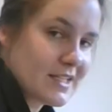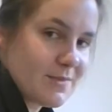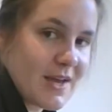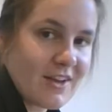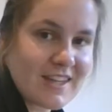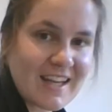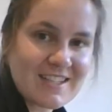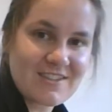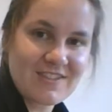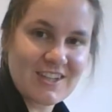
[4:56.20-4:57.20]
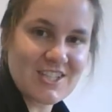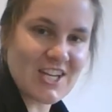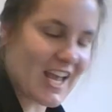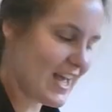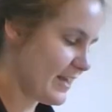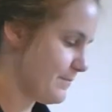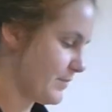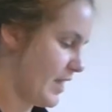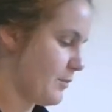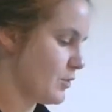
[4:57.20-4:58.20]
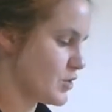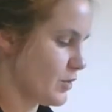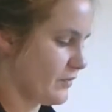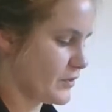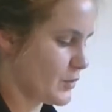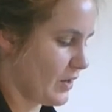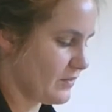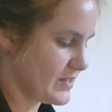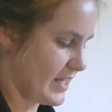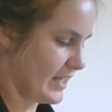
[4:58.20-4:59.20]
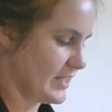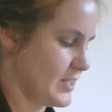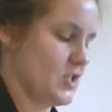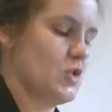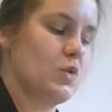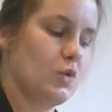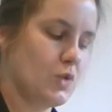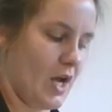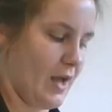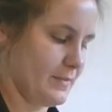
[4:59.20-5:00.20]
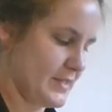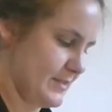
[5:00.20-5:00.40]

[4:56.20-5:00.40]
be on the edge of your chair, and we'll do it for 12 seconds, 2 times.